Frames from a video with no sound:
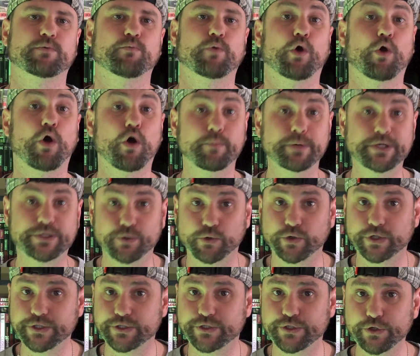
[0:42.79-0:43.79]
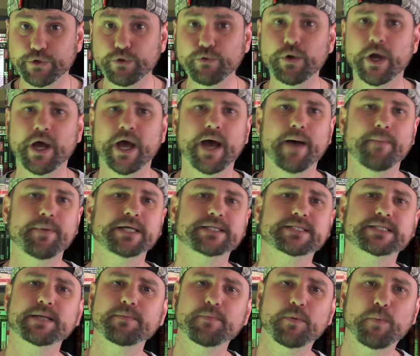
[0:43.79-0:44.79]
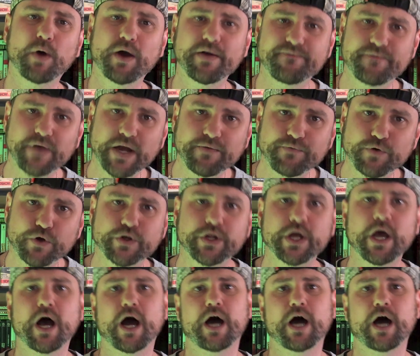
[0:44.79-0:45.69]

where I'll be talking to you about some of my favorite